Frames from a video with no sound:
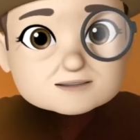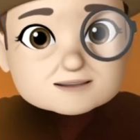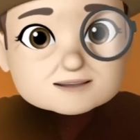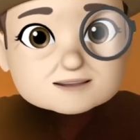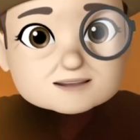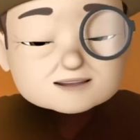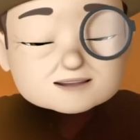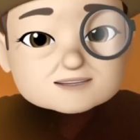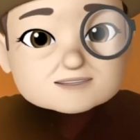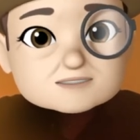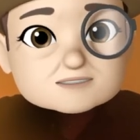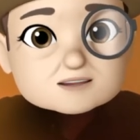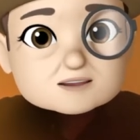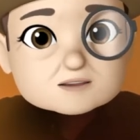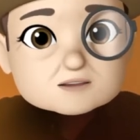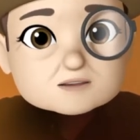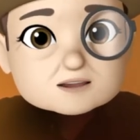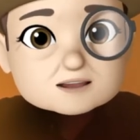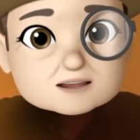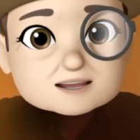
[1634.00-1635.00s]

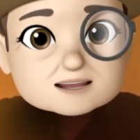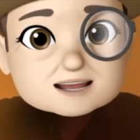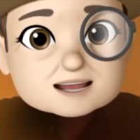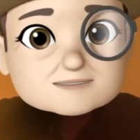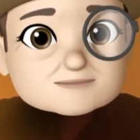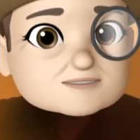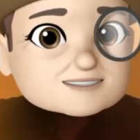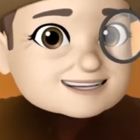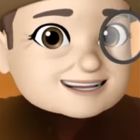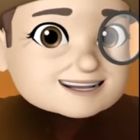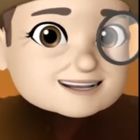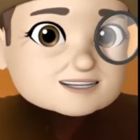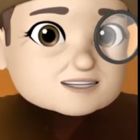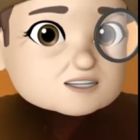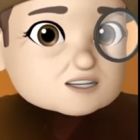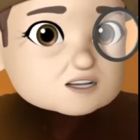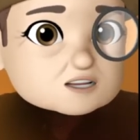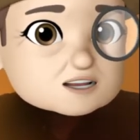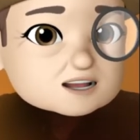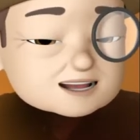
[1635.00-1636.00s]
So Apple can't
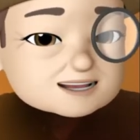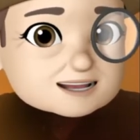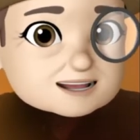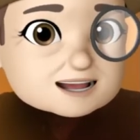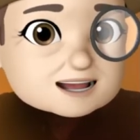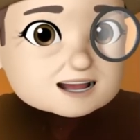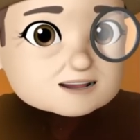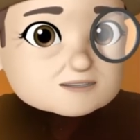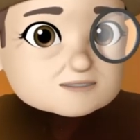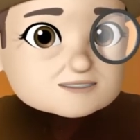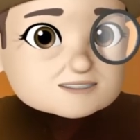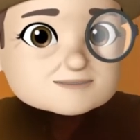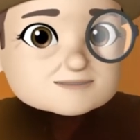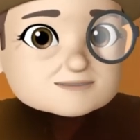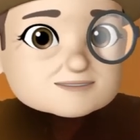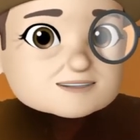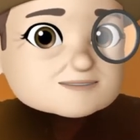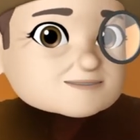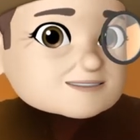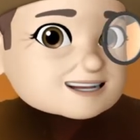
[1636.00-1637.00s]
shut out
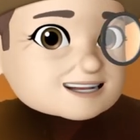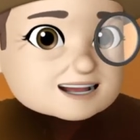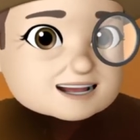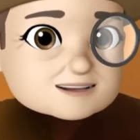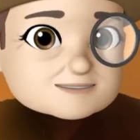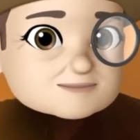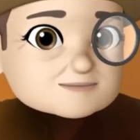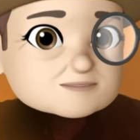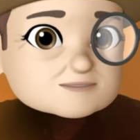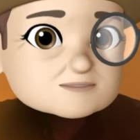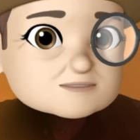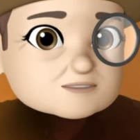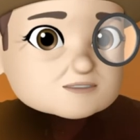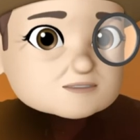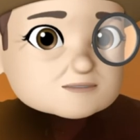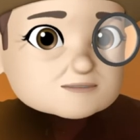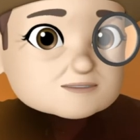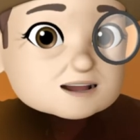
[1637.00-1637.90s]
Epic Games from